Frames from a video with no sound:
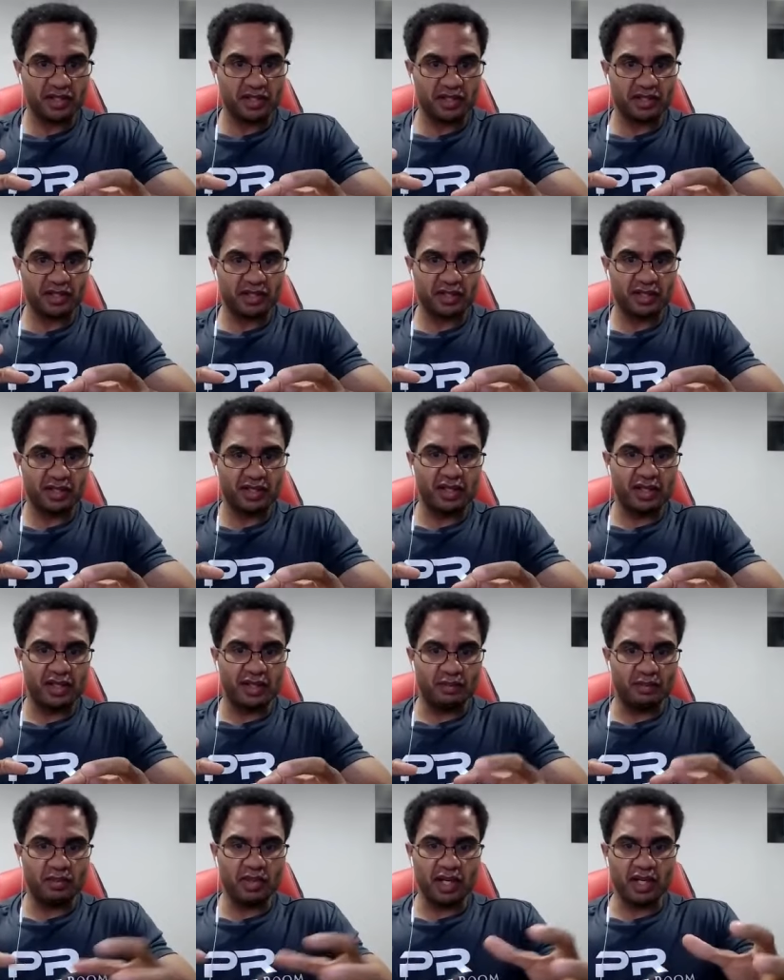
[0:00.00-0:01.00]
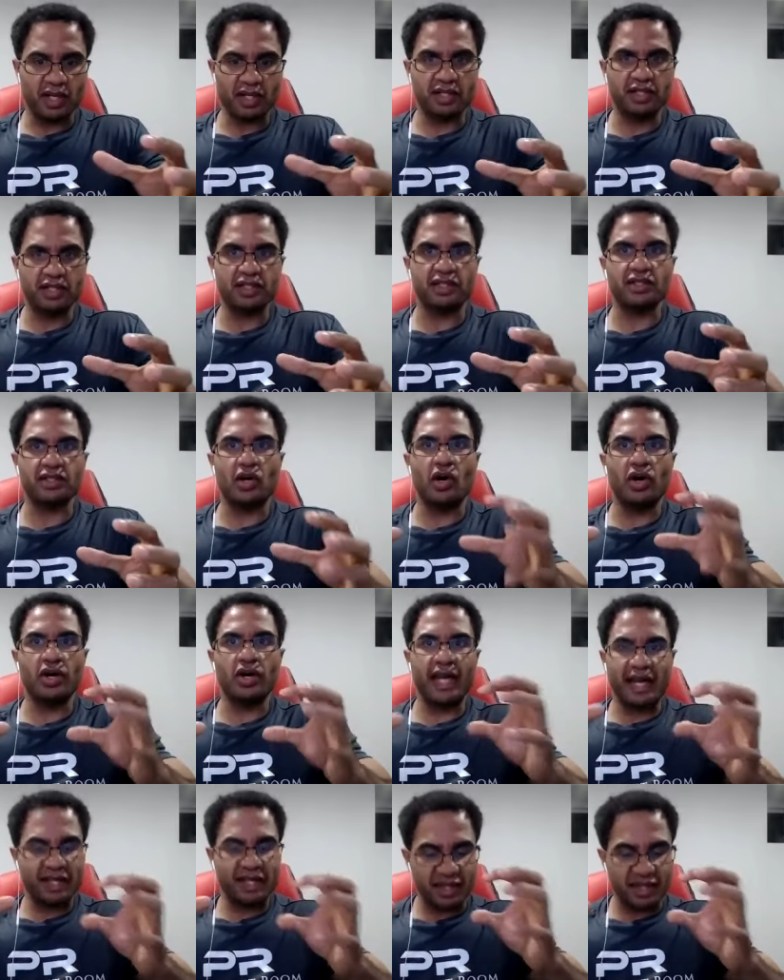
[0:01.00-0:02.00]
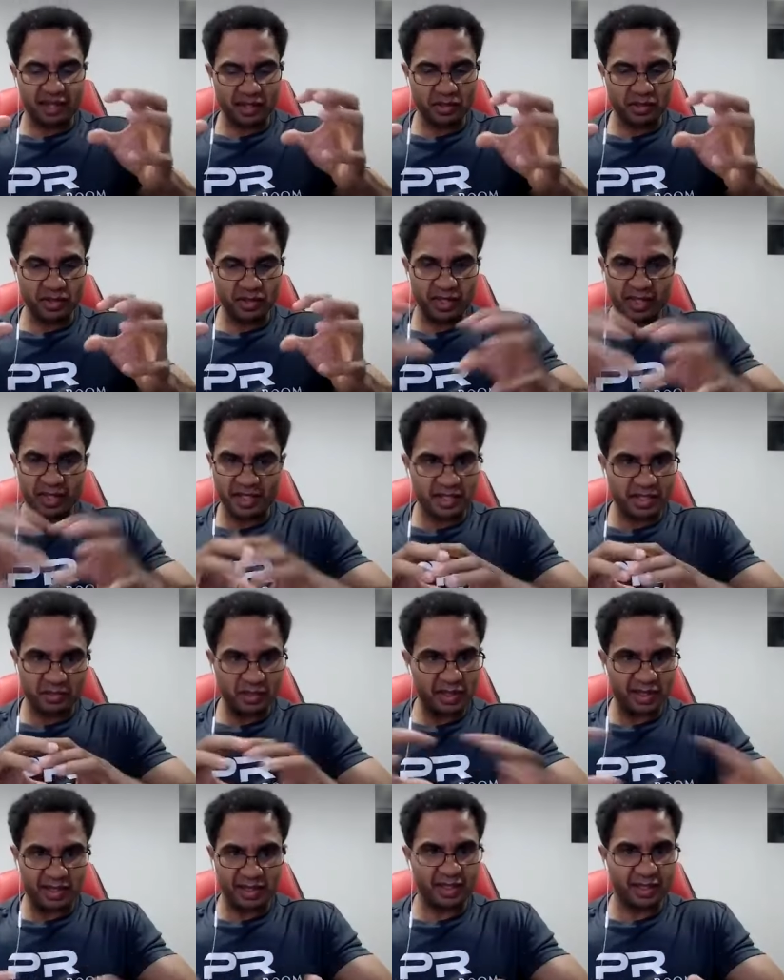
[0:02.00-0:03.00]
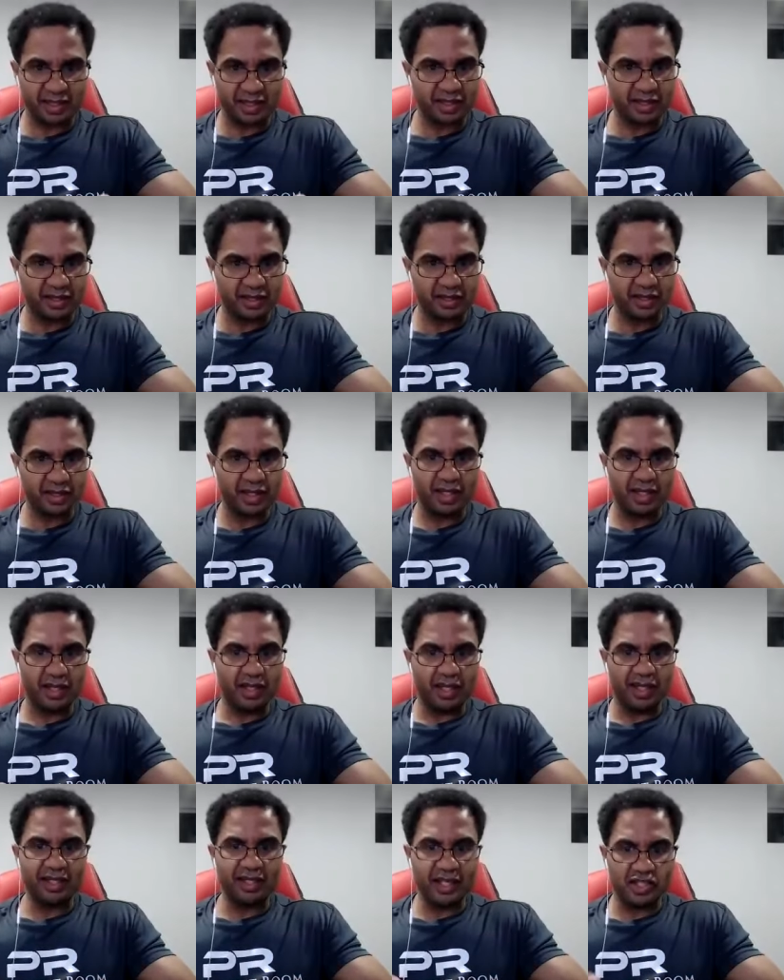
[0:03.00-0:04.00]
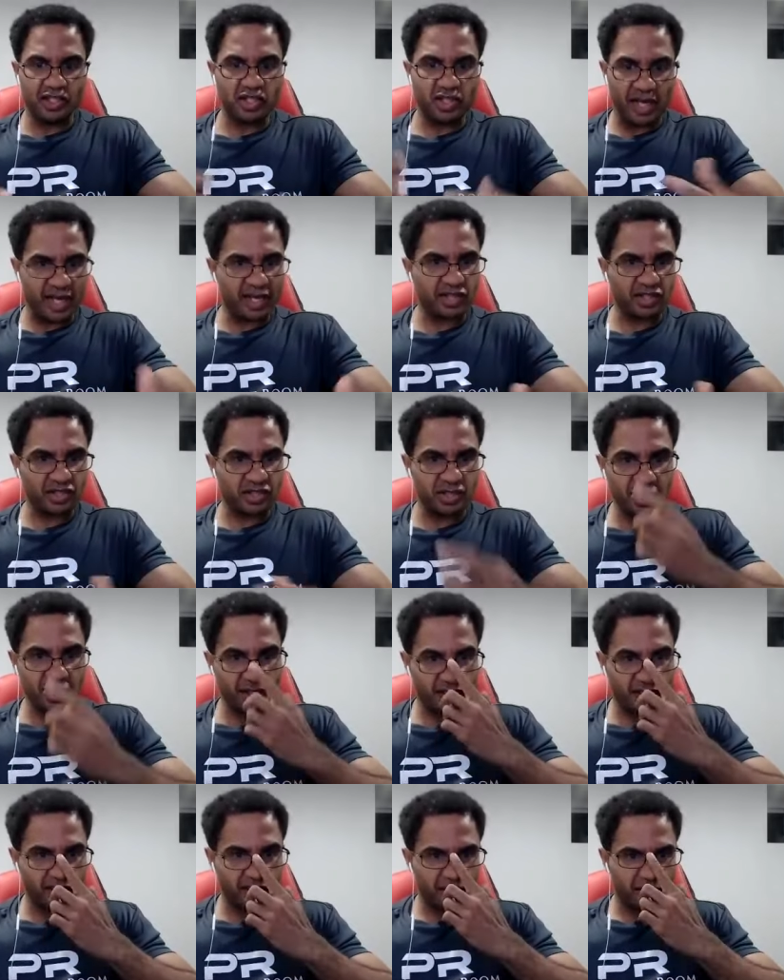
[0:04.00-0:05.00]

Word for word: nervous because all that theory doesn't mean anything unless you're actually